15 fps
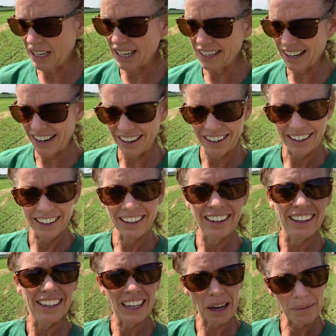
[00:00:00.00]
in
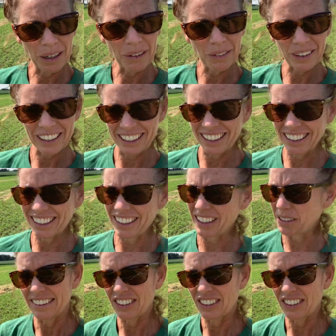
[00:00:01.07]
coming in really good.